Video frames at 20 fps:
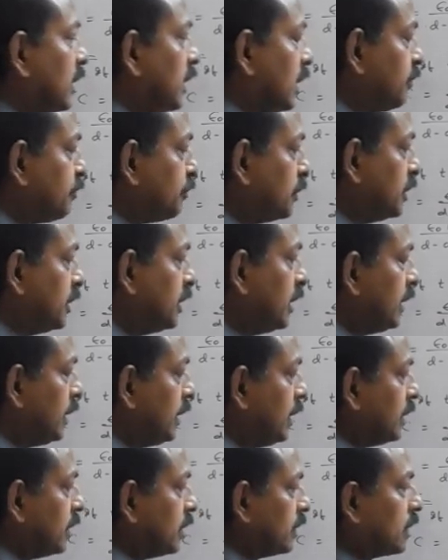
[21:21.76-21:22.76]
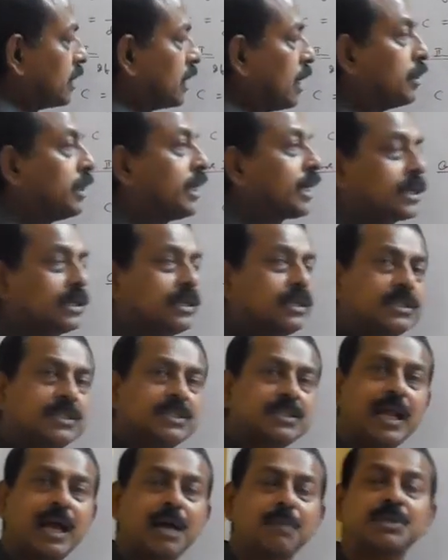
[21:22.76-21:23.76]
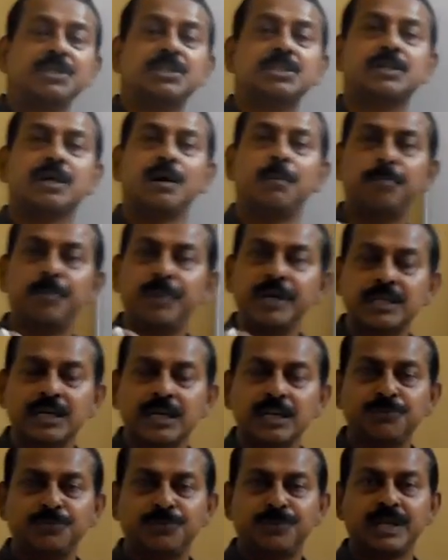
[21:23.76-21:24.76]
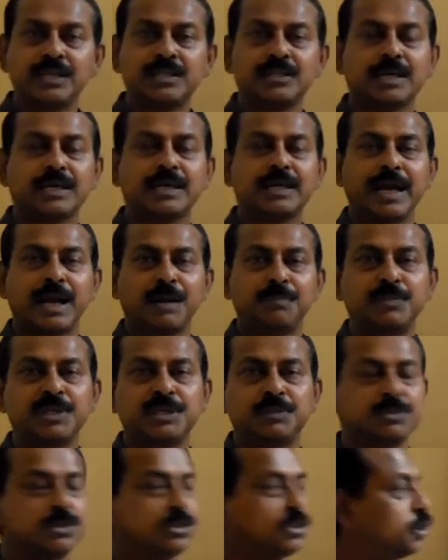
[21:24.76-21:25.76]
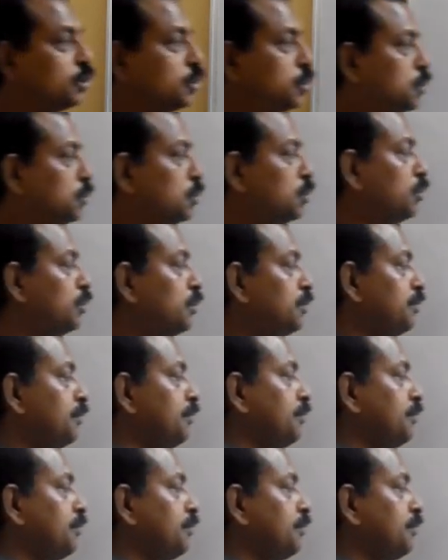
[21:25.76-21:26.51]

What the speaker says: if the conducting slab is completely filling the gap between the two,